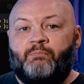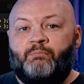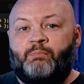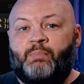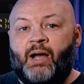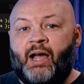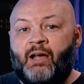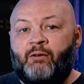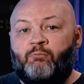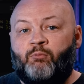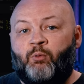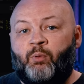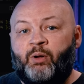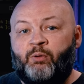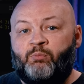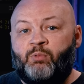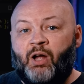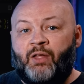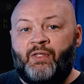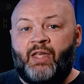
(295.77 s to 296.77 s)
But when we
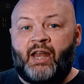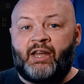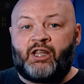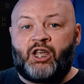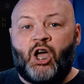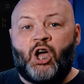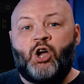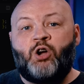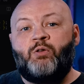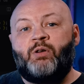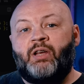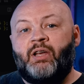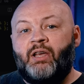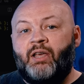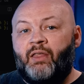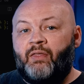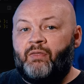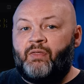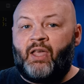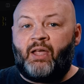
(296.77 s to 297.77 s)
run that code,
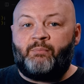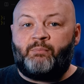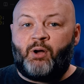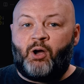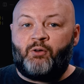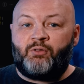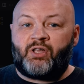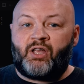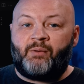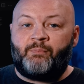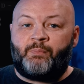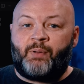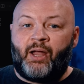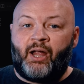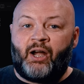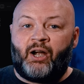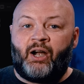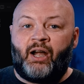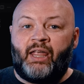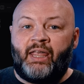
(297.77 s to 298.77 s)
they both
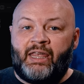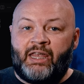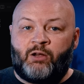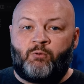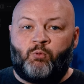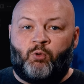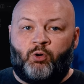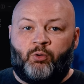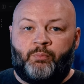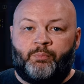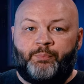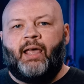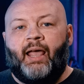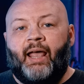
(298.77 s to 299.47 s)
compare equal.